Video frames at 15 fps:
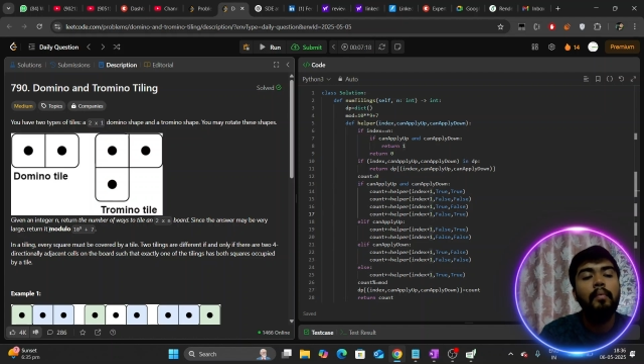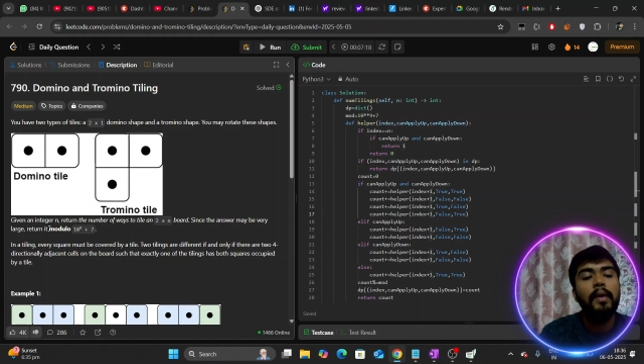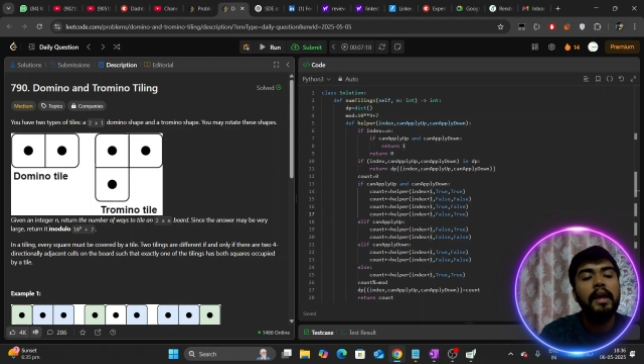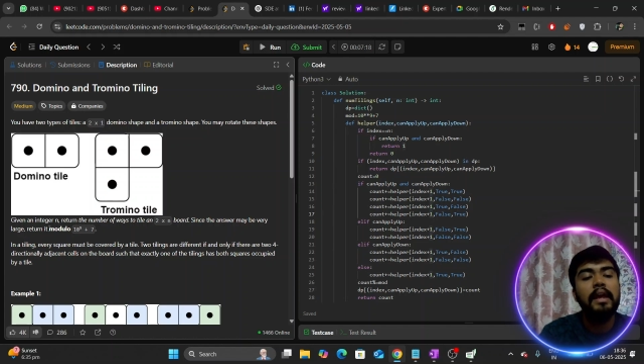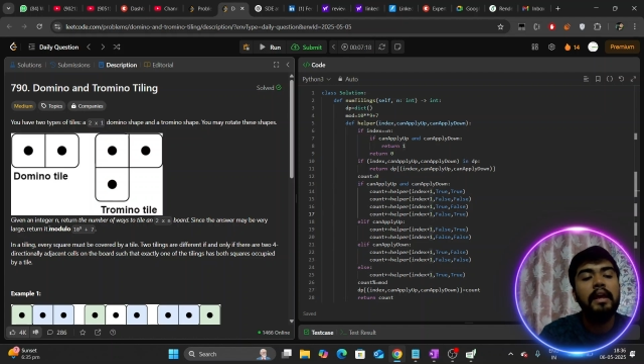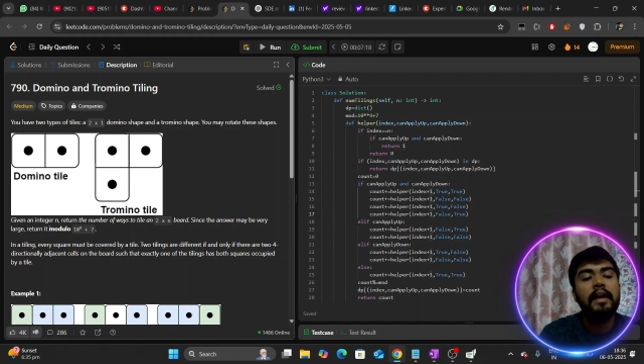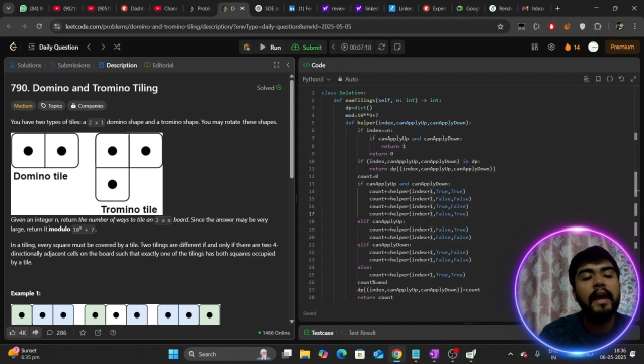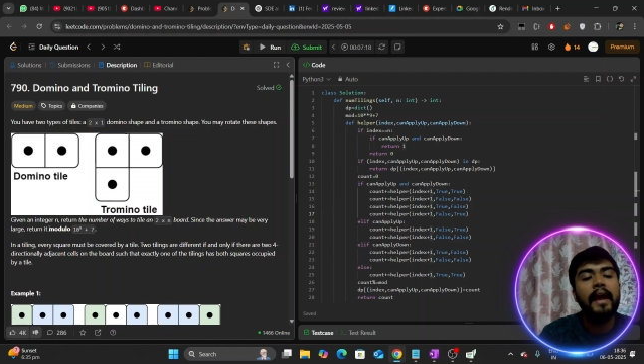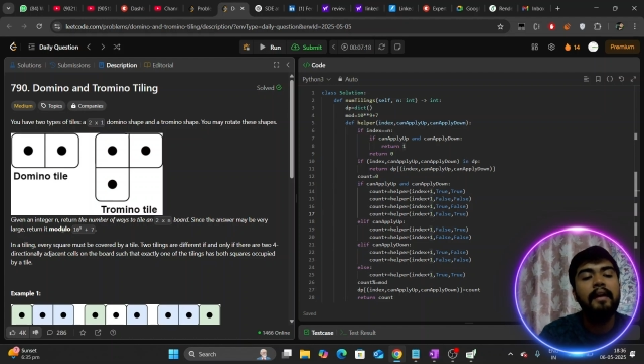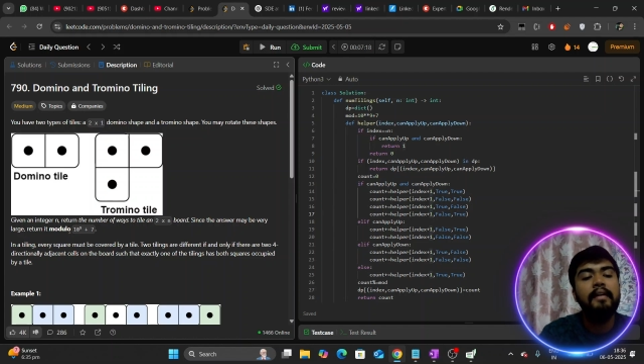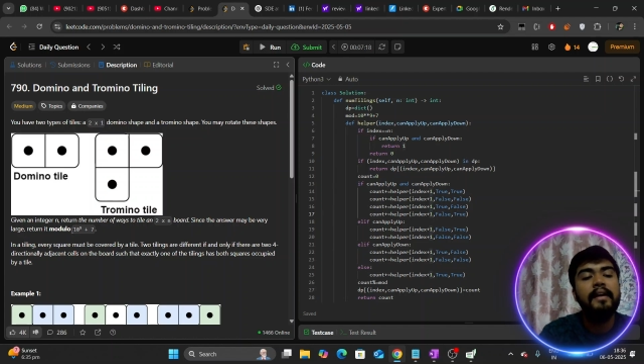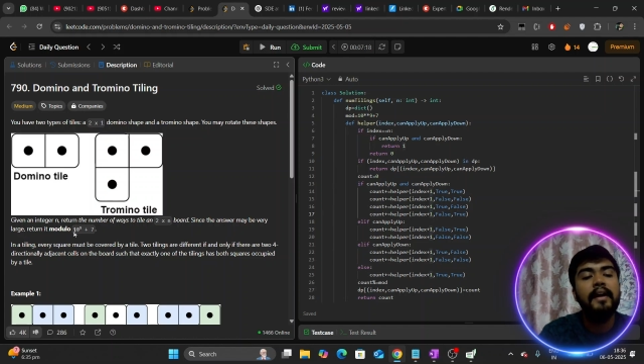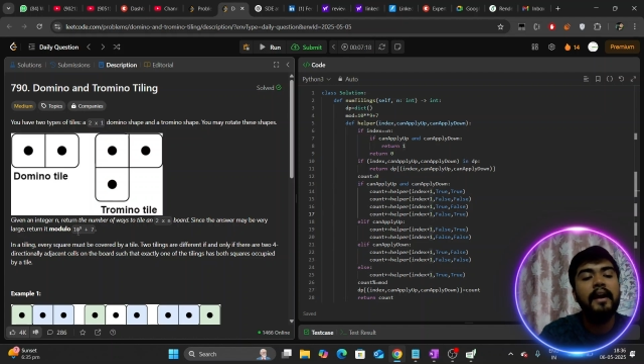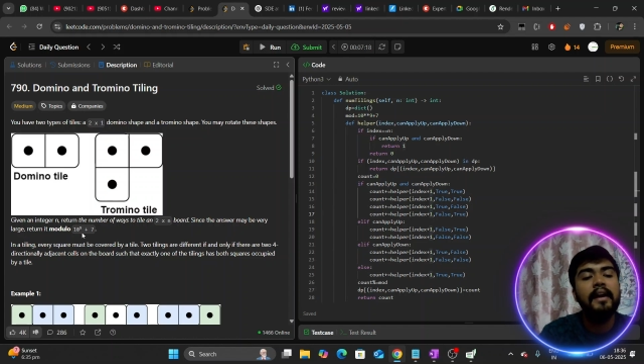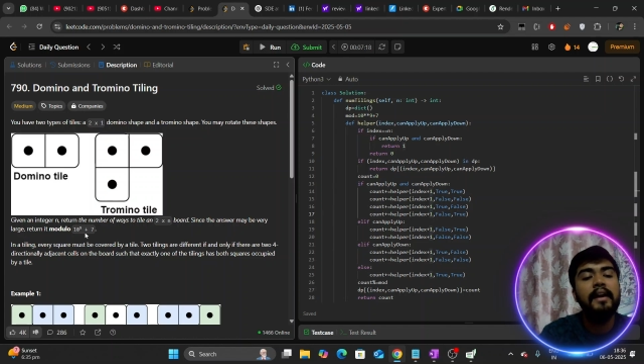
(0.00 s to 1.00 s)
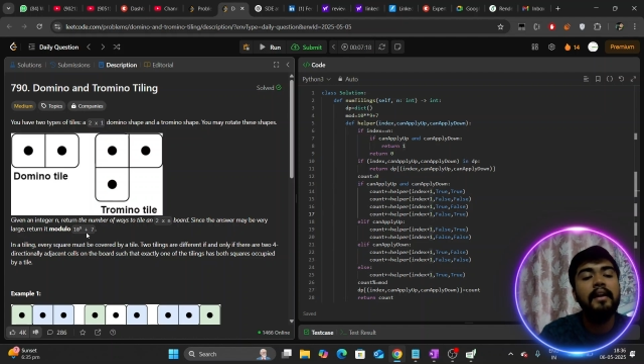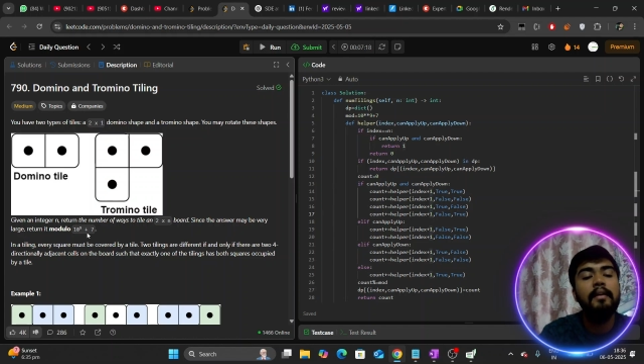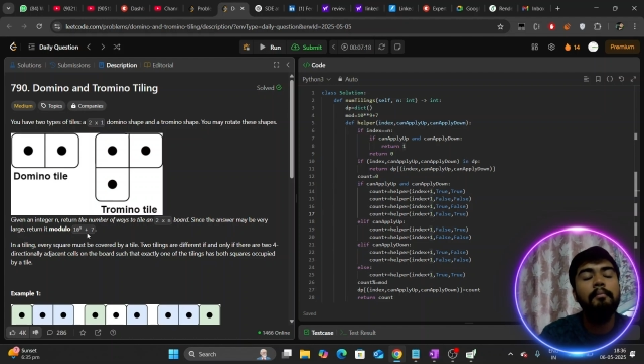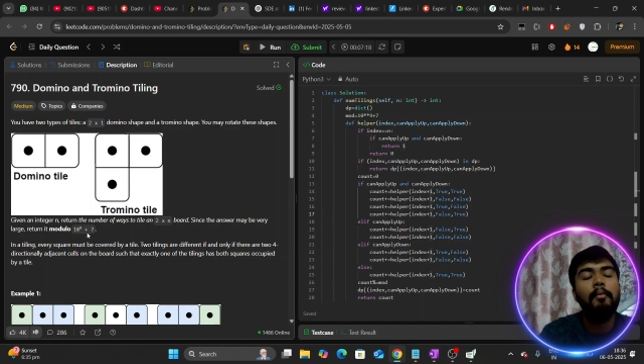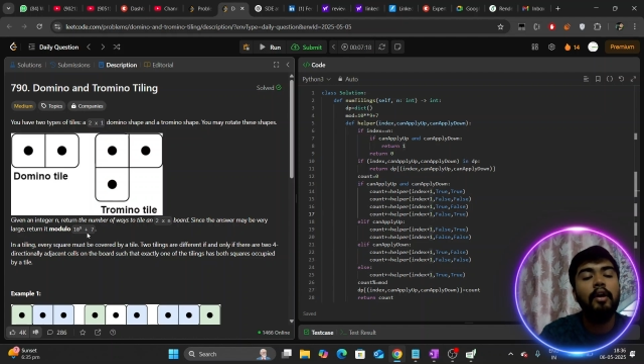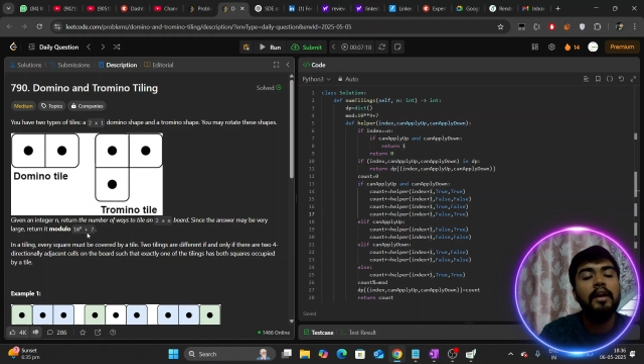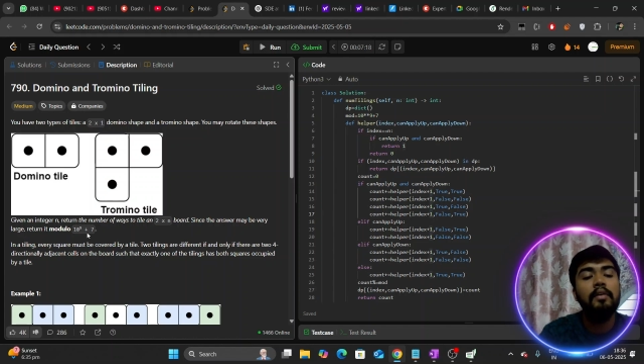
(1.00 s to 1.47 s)
we can return it
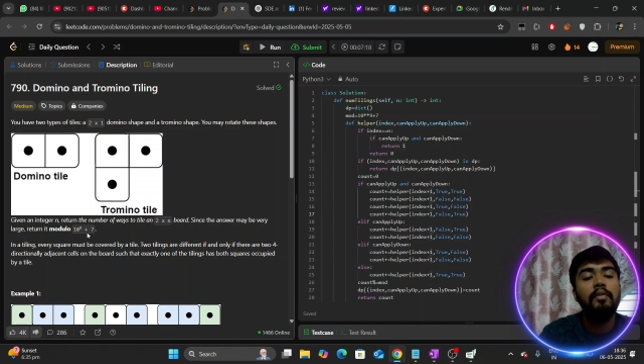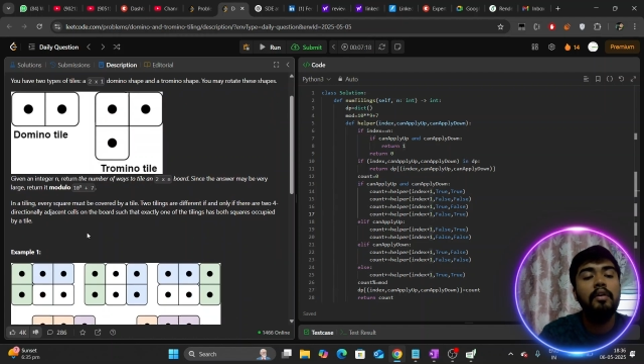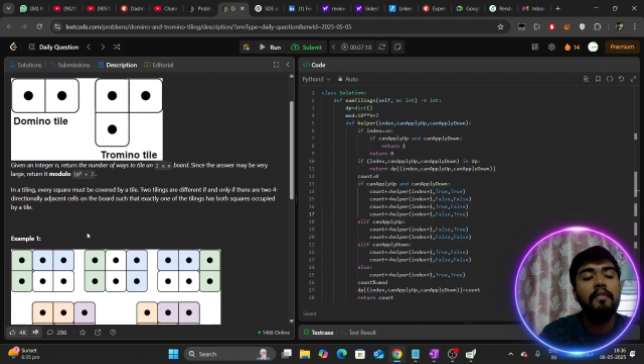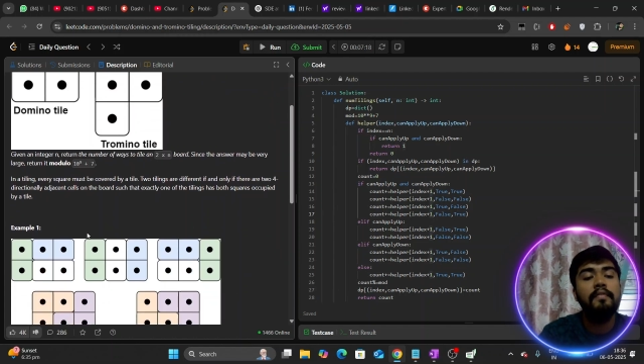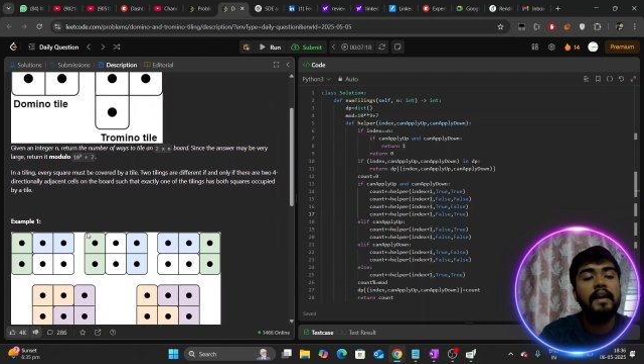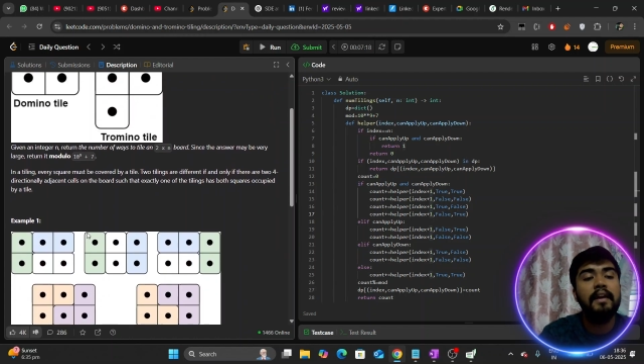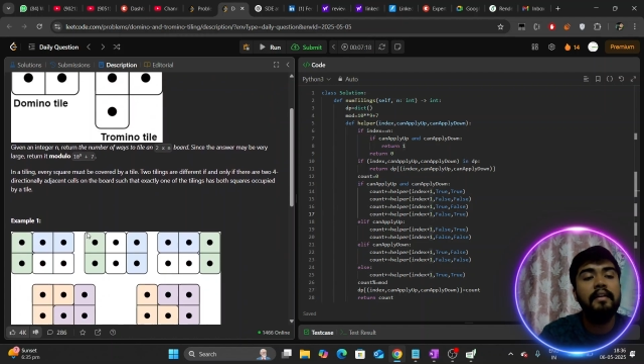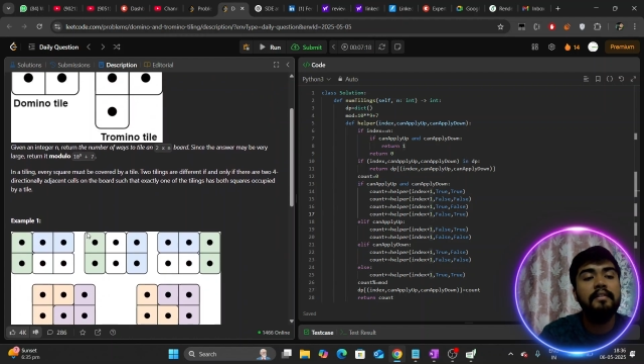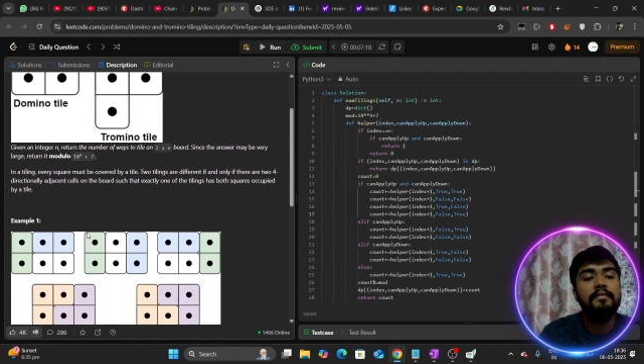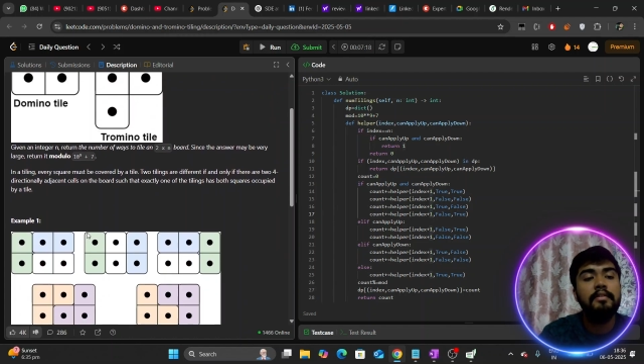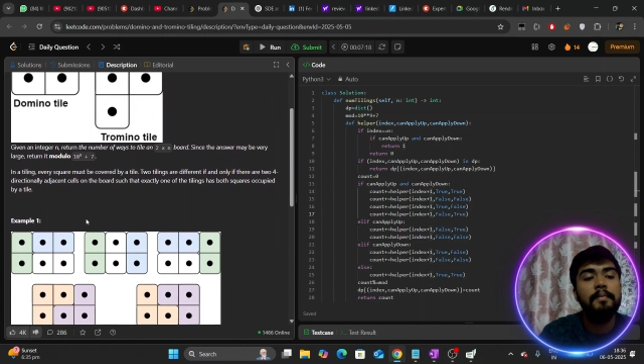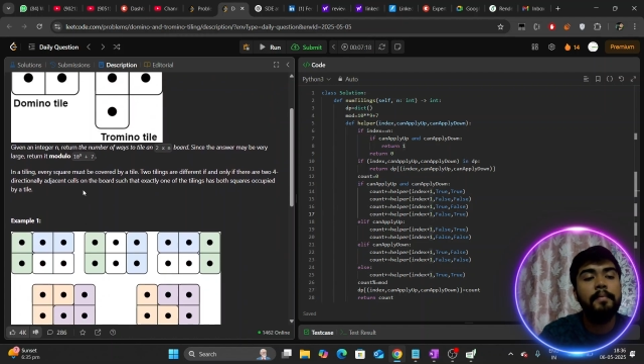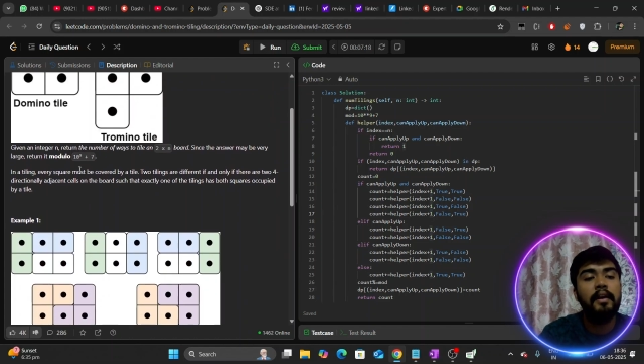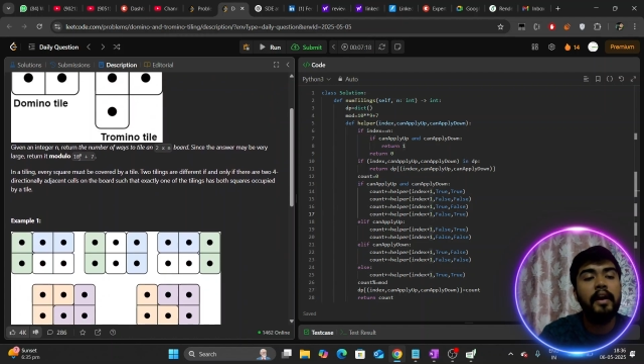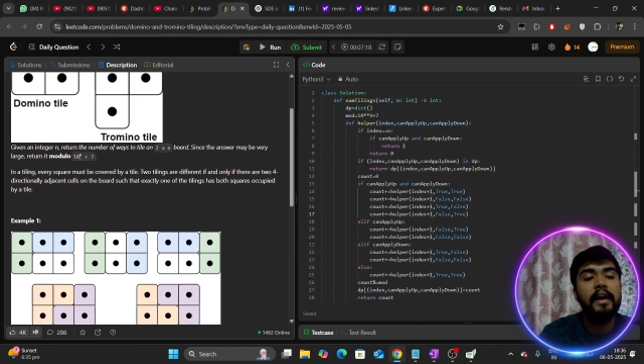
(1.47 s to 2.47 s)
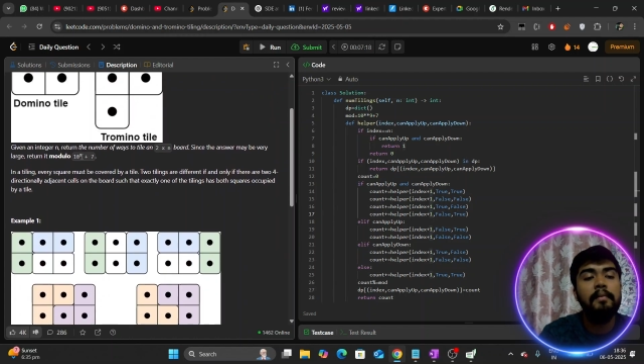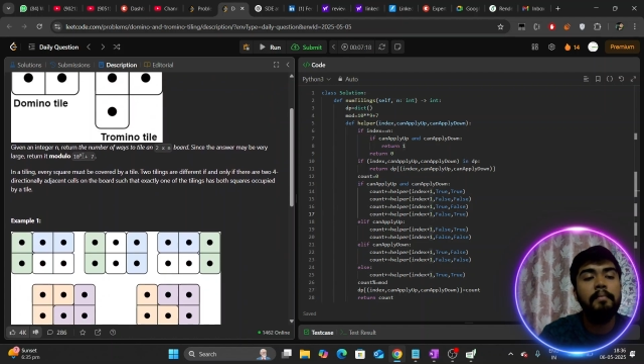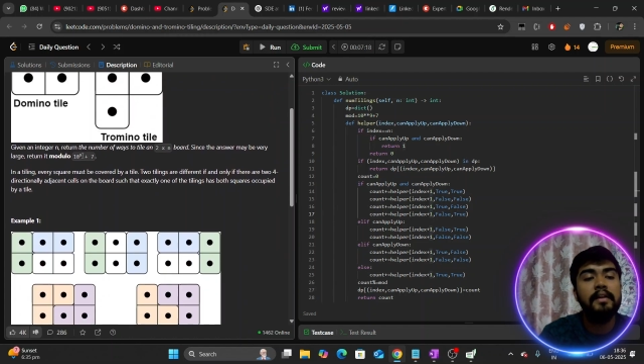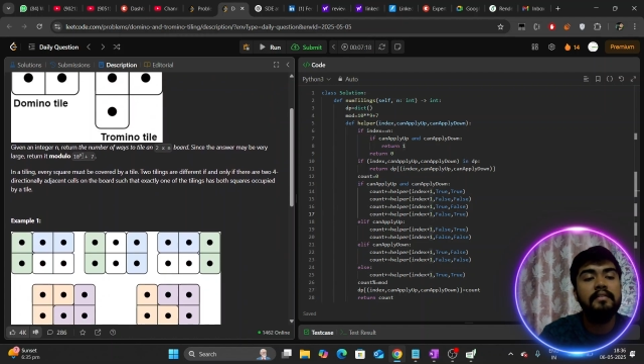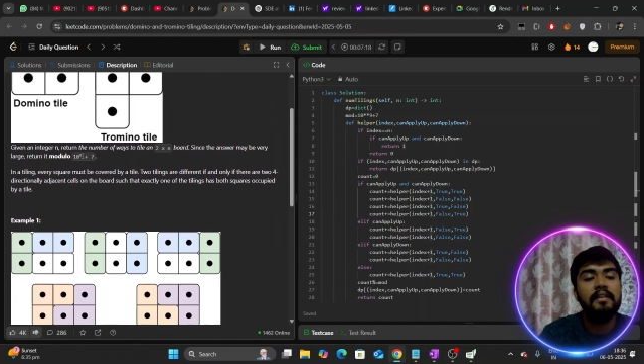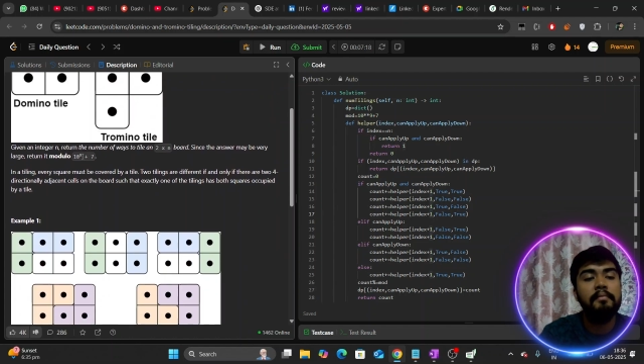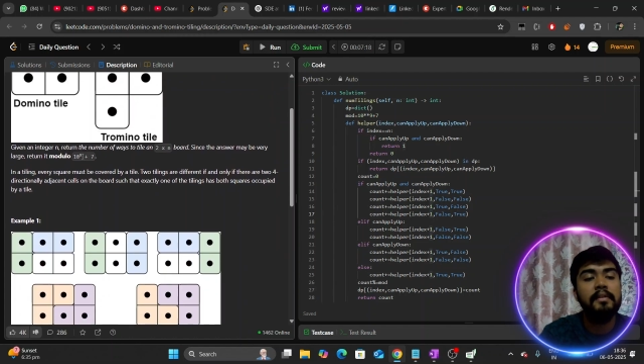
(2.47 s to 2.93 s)
in modulo of 10 raised to the power 9 plus